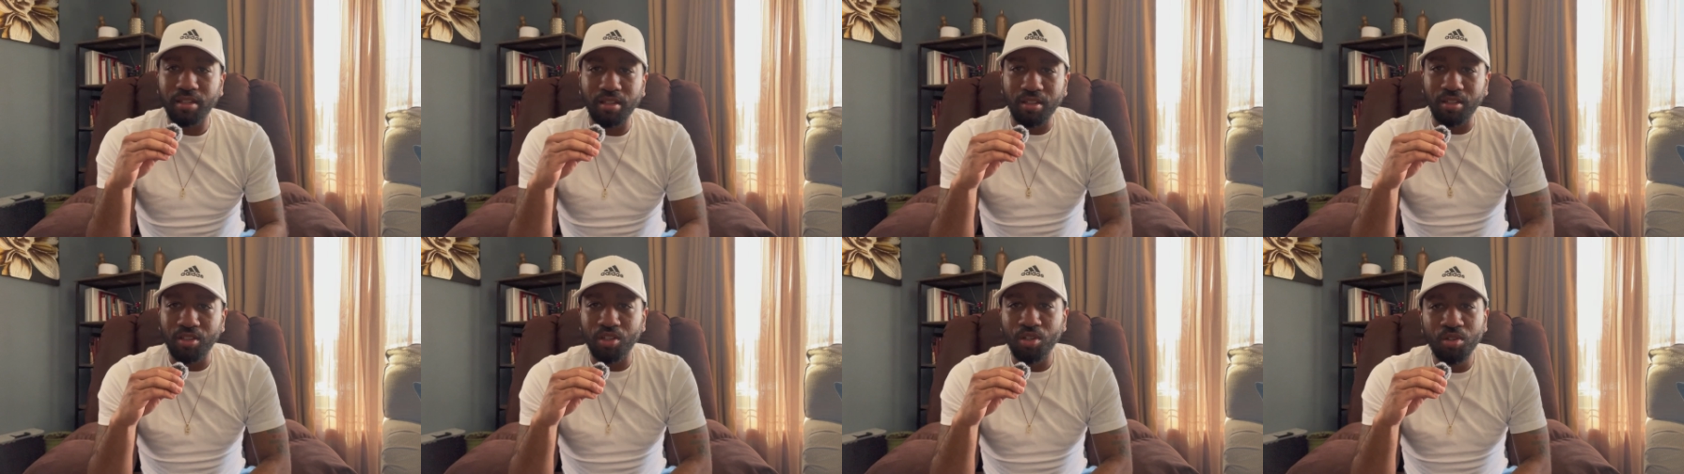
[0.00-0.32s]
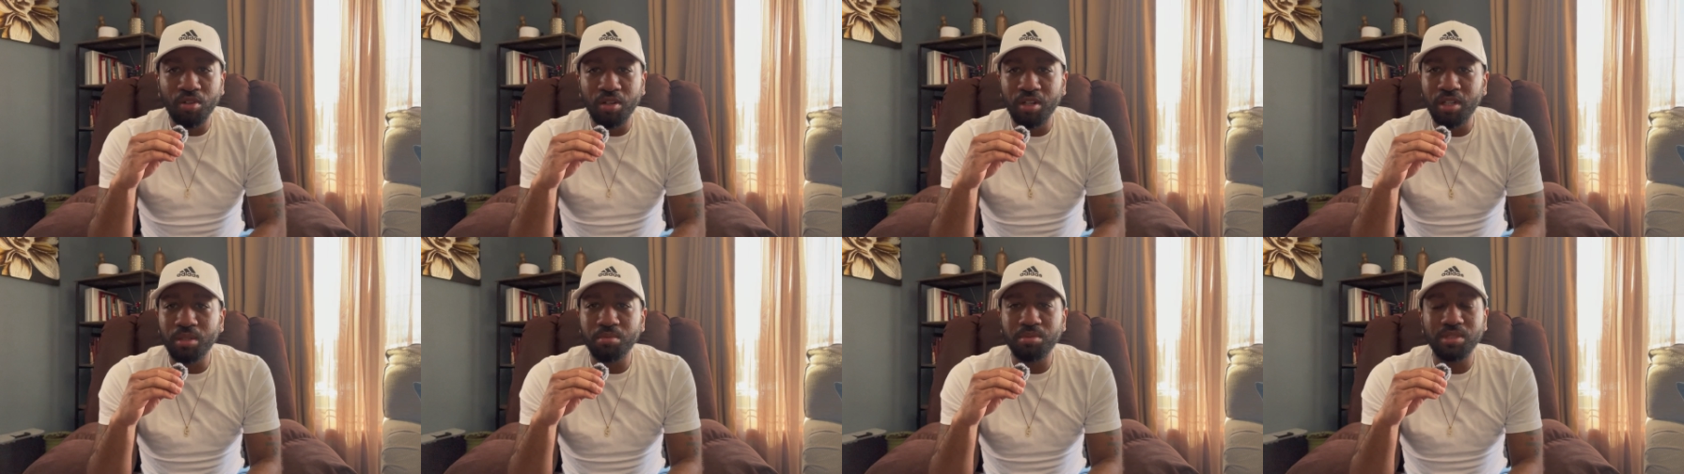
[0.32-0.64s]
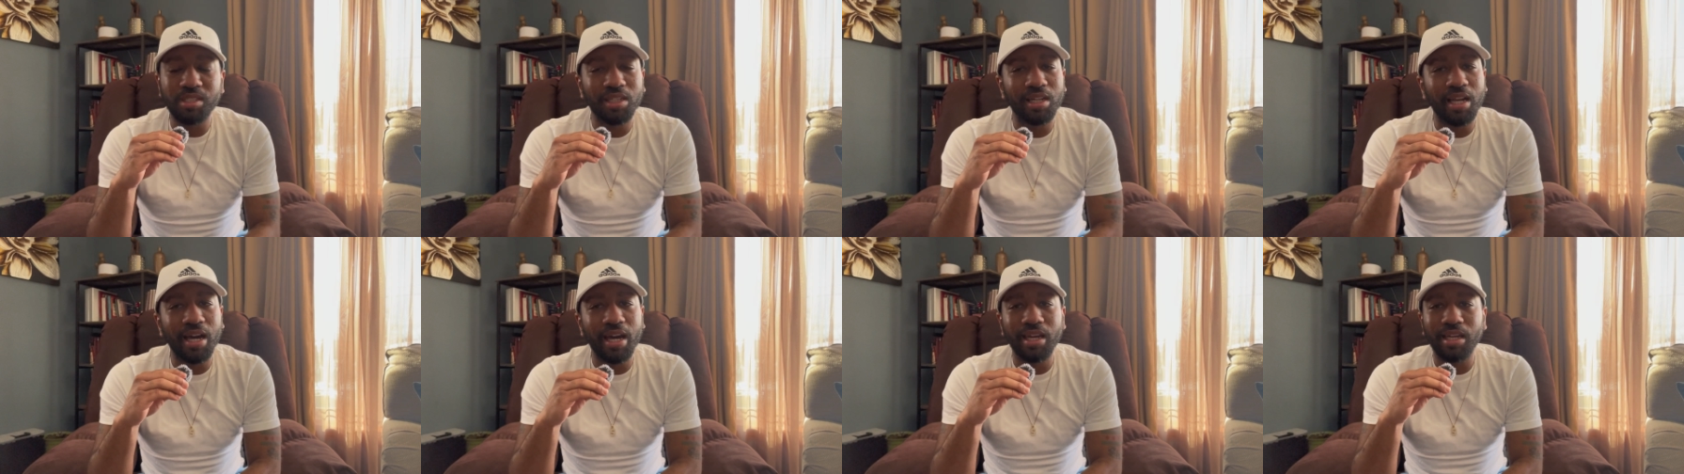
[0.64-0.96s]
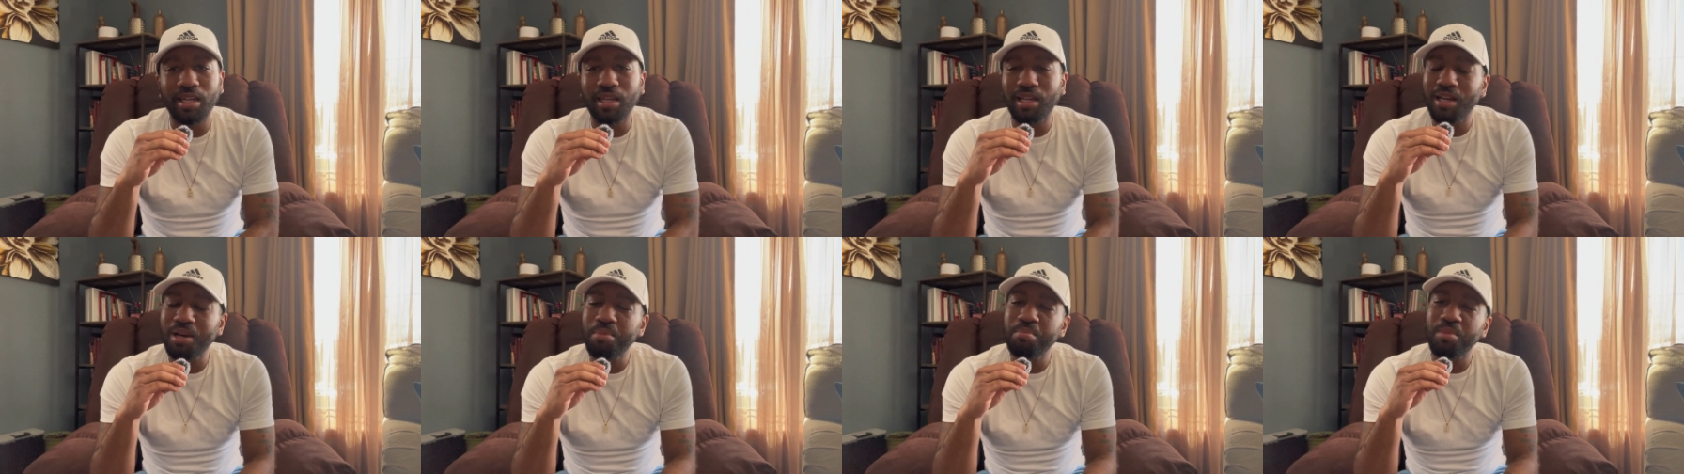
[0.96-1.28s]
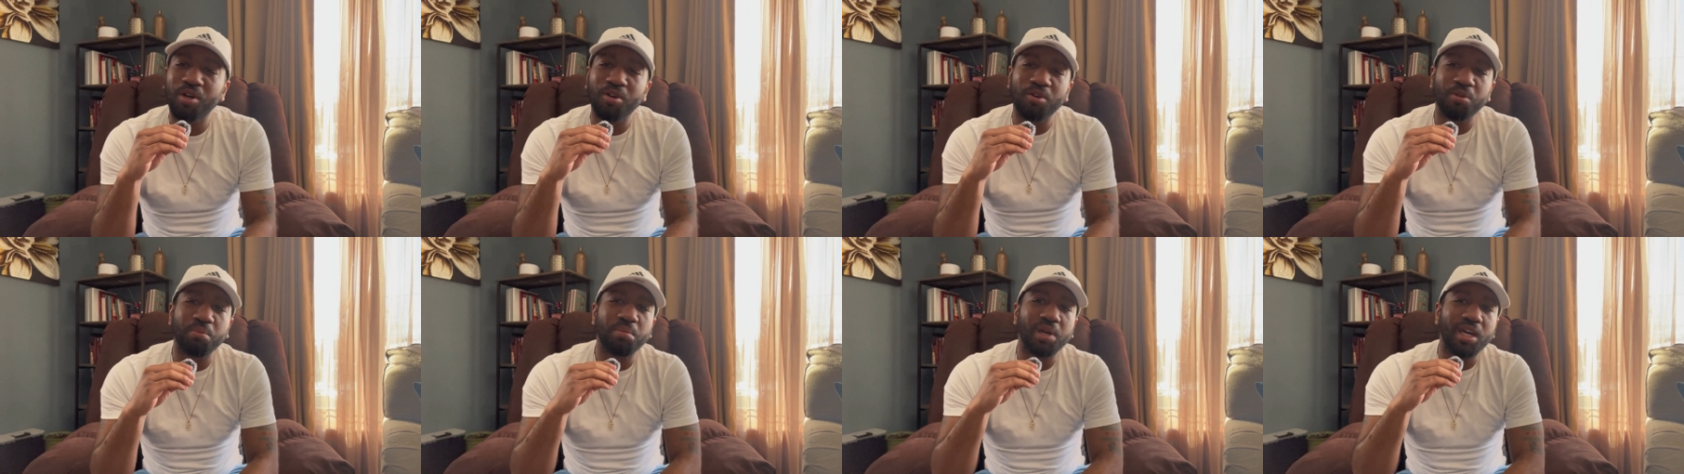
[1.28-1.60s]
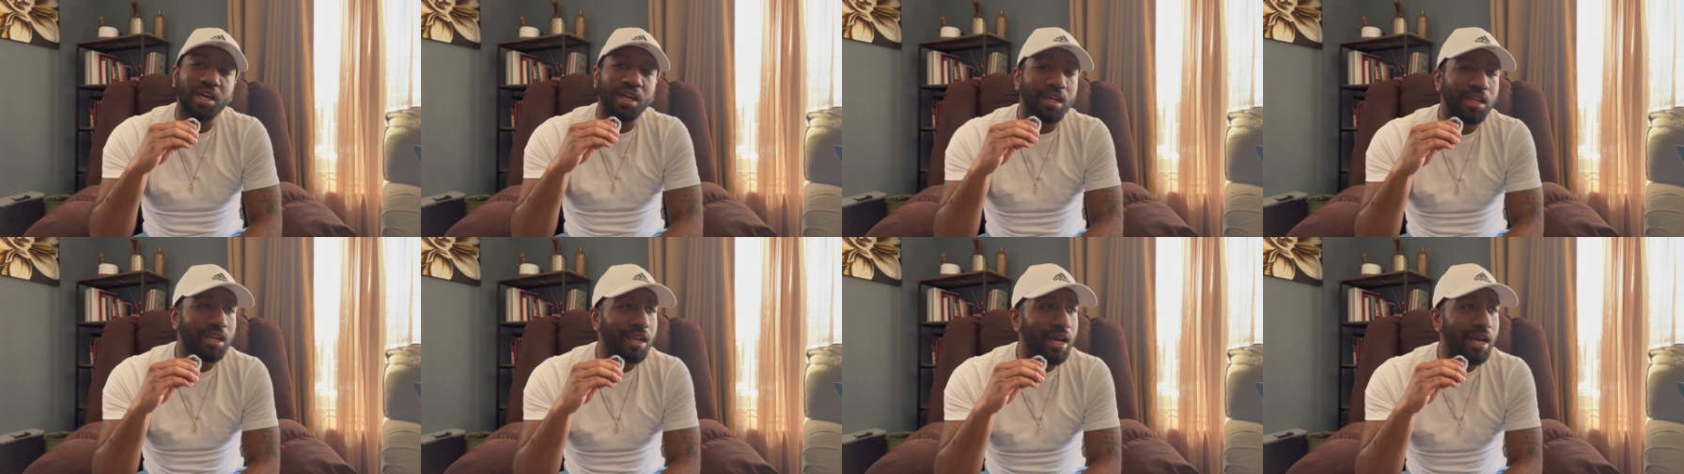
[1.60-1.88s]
You know what I'm saying? Like, come on, man.